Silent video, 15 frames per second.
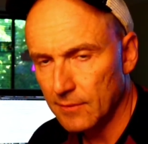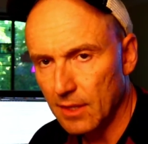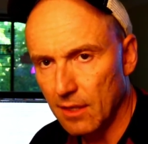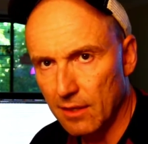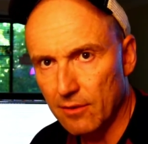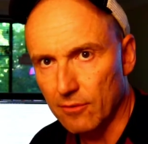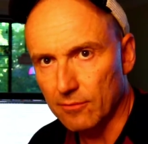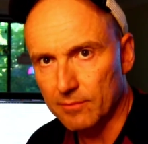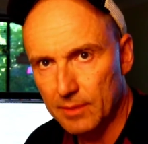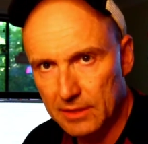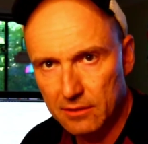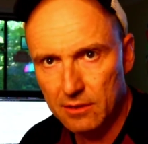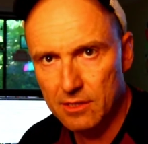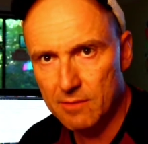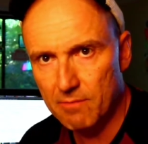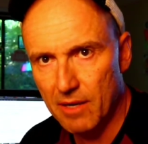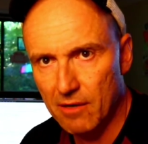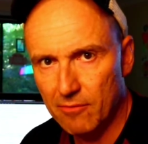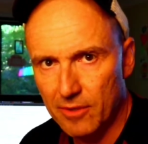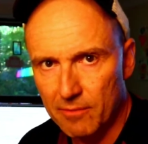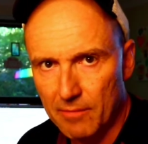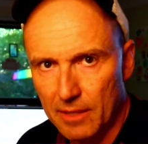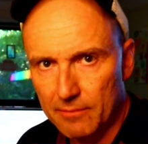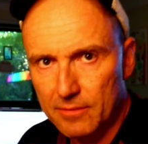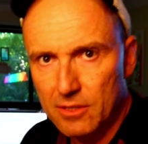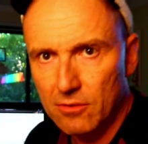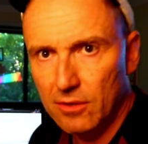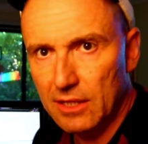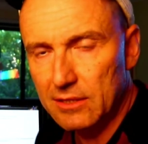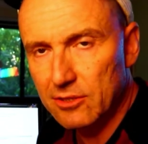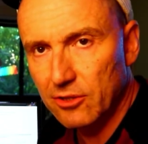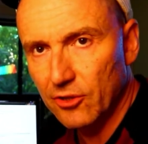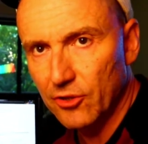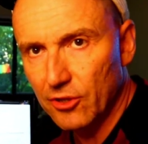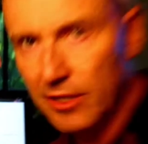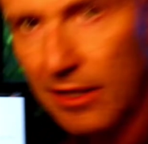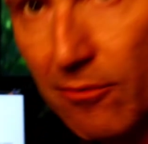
I know, but just bear with me. So let's look